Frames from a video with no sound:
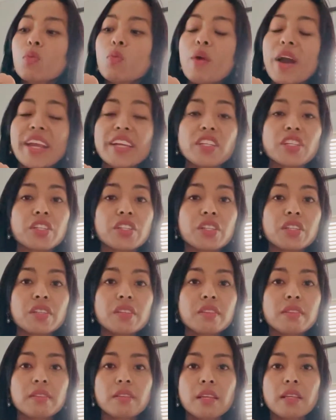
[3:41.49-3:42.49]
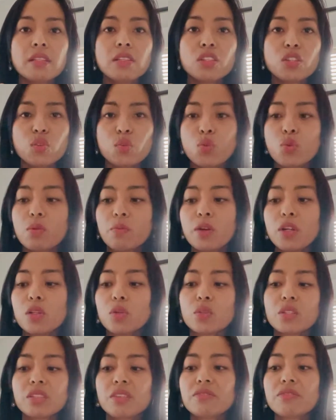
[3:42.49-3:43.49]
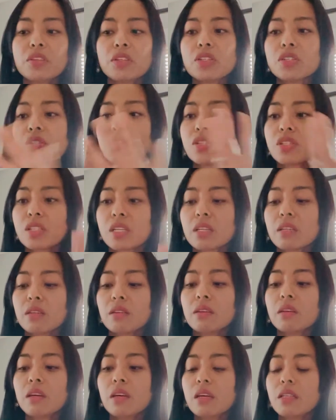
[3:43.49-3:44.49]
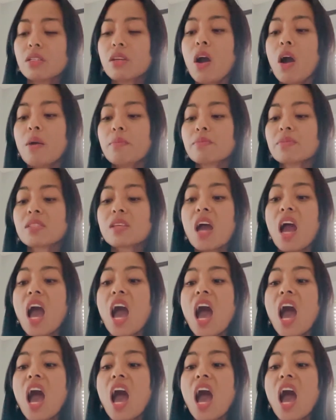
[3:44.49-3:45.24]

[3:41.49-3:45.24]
wider than the normal or the first Toms,